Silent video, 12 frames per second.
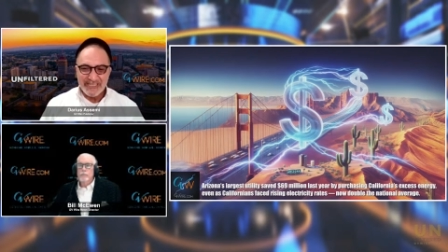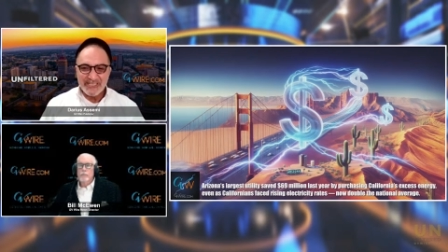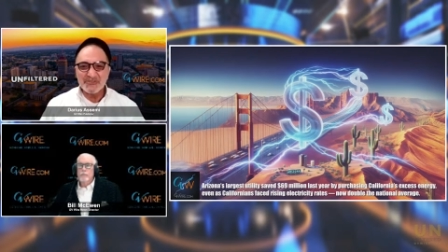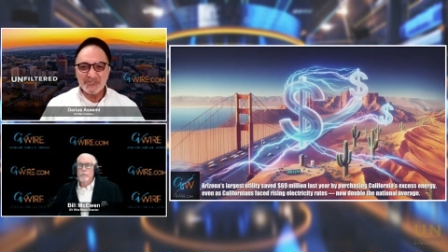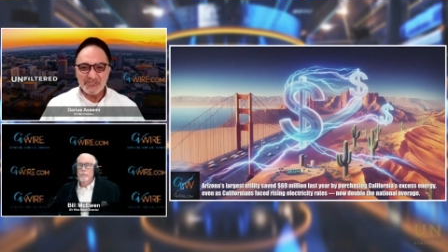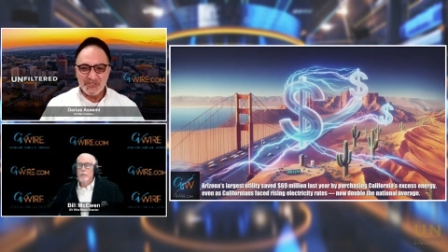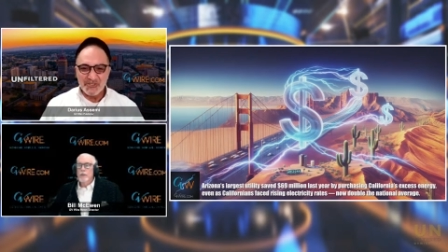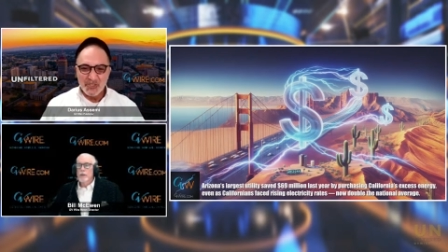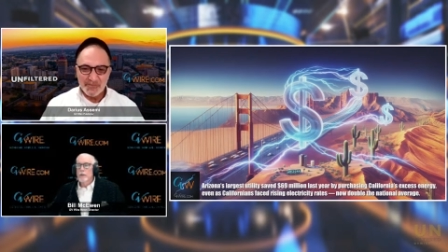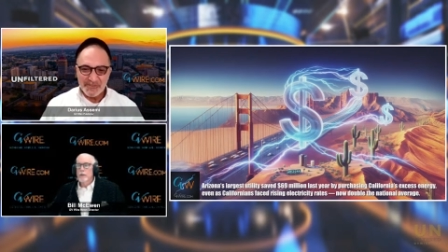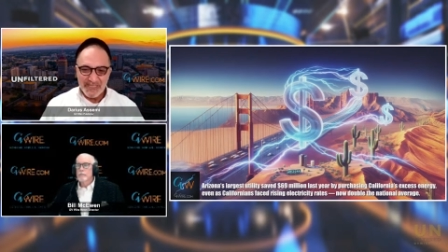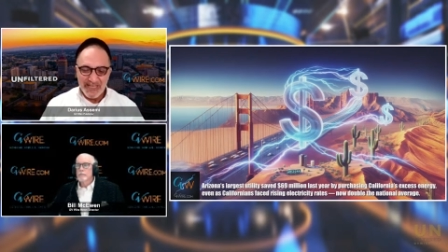interest
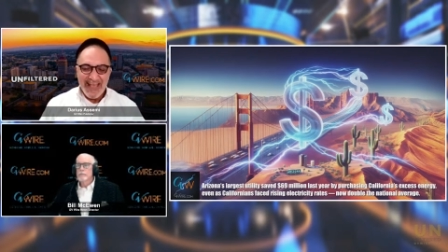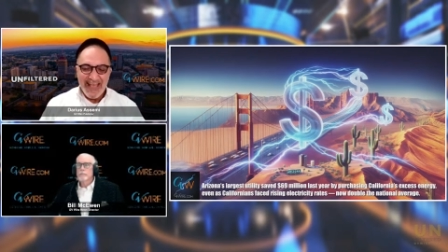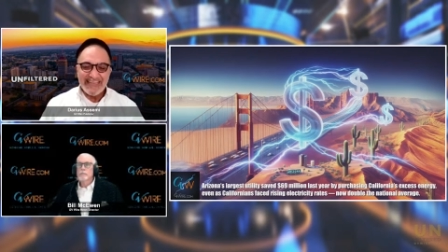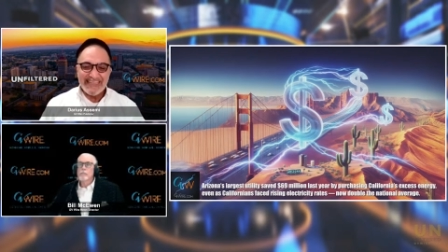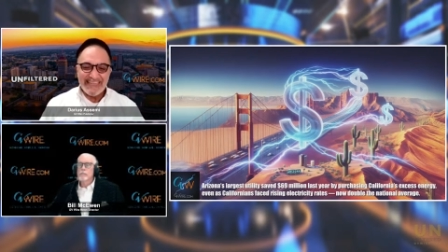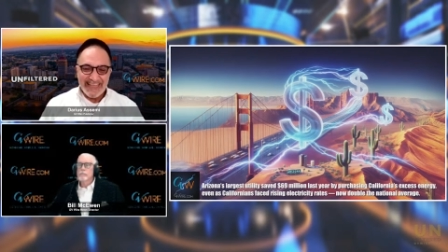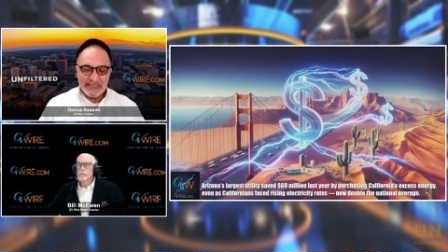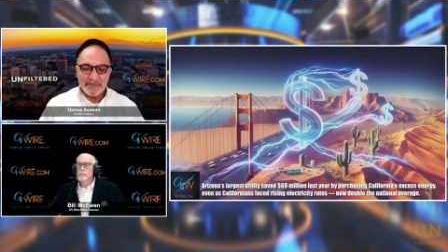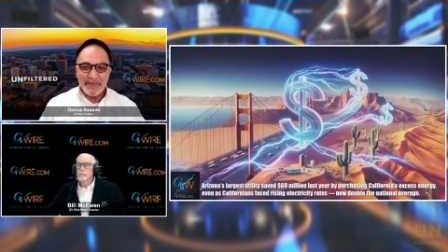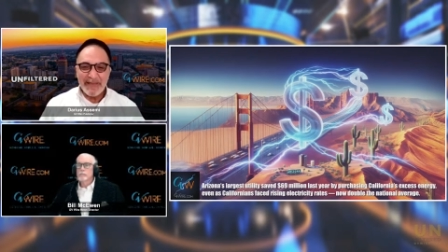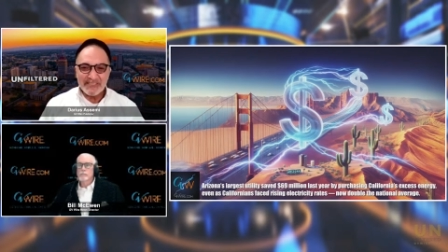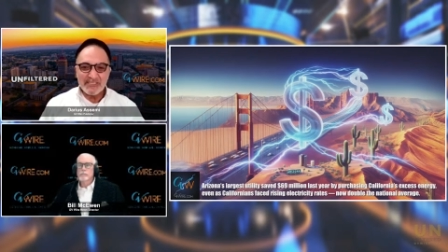groups at the
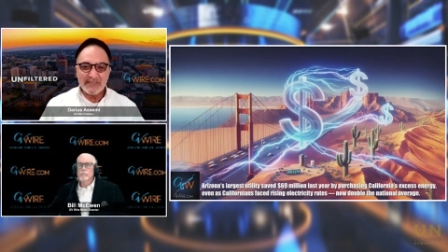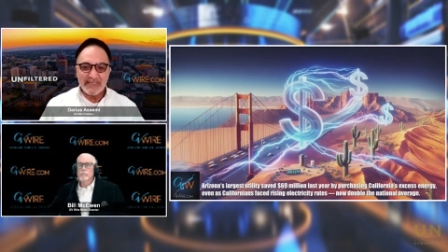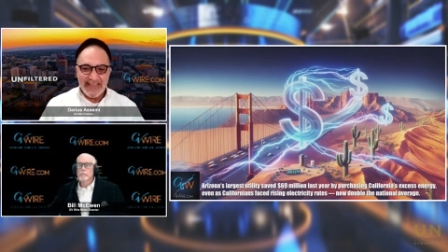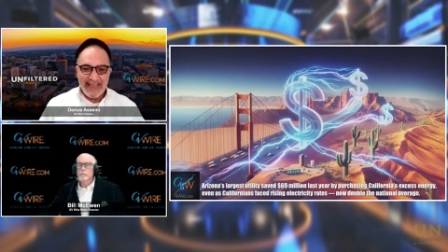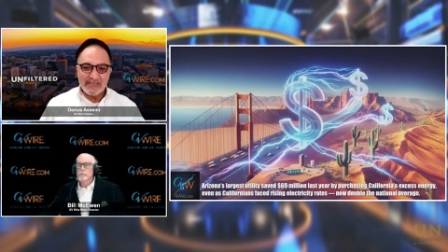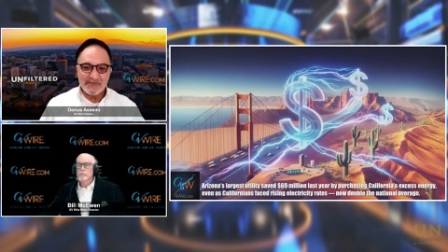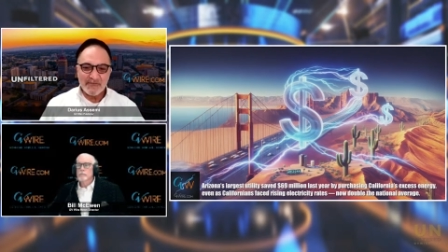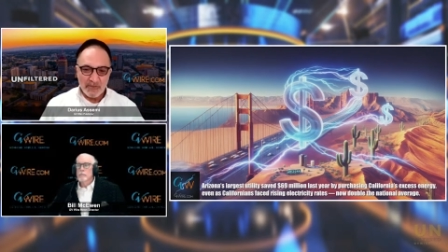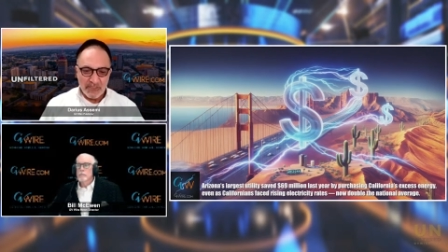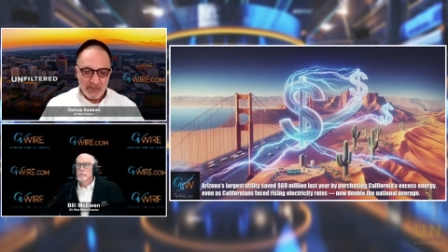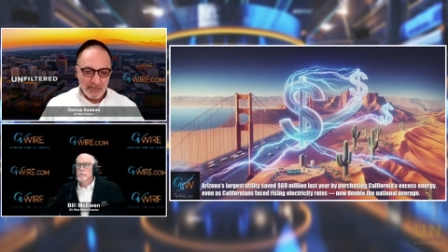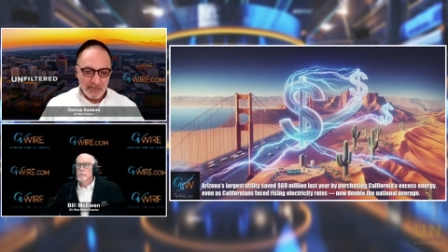expense of the
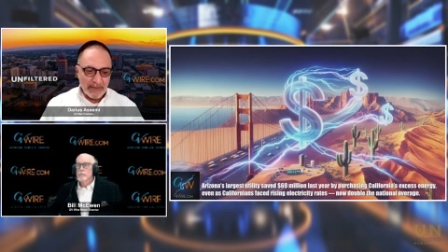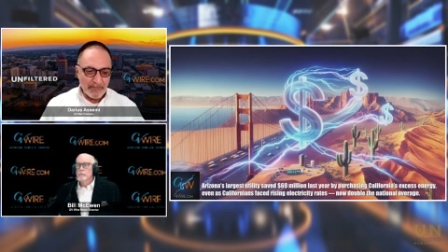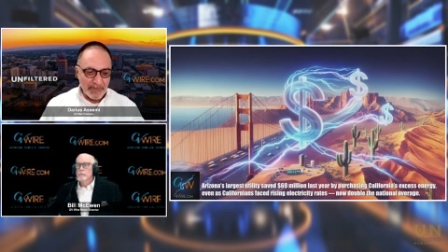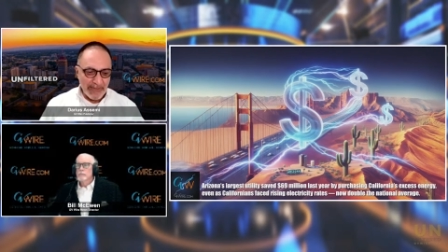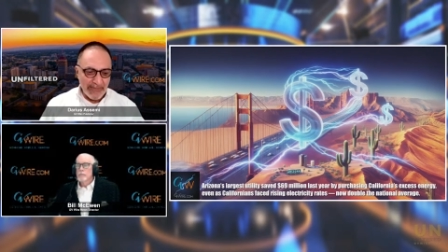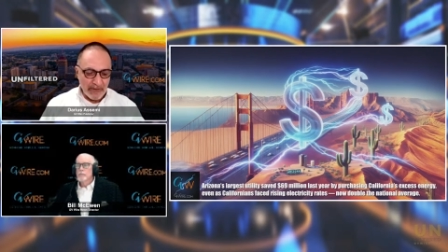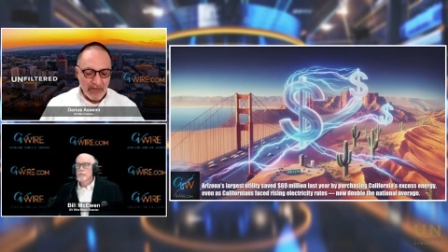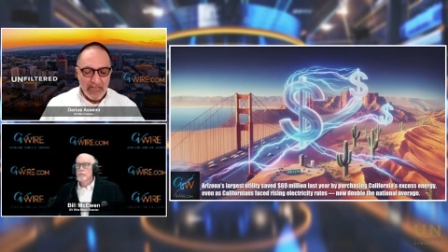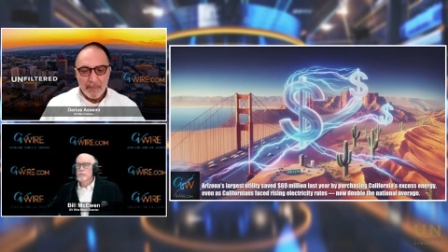California ratepayer.